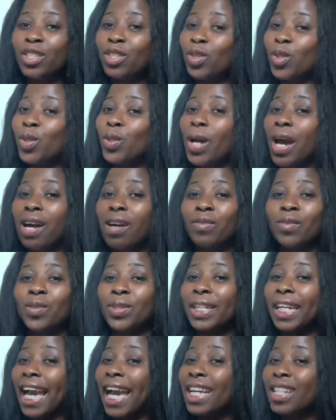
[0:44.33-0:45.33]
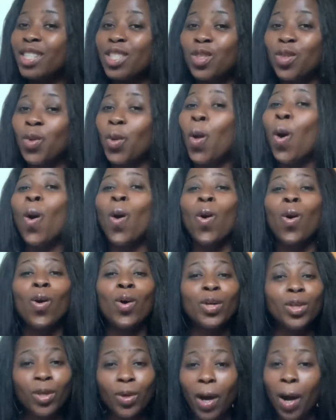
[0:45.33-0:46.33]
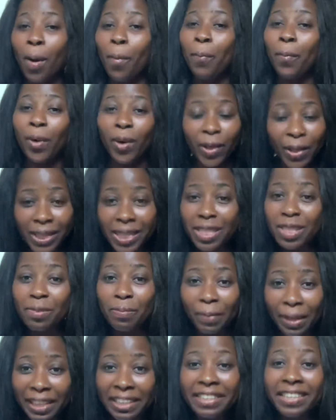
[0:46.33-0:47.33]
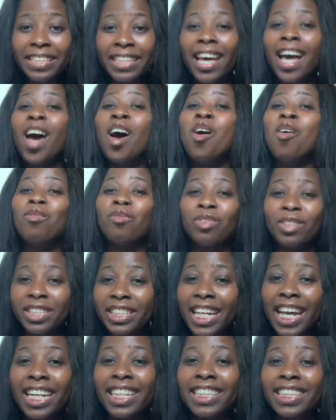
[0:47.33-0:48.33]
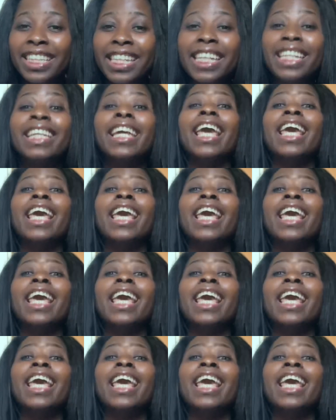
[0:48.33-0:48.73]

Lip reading: So you have to cancel all your appointments for that day.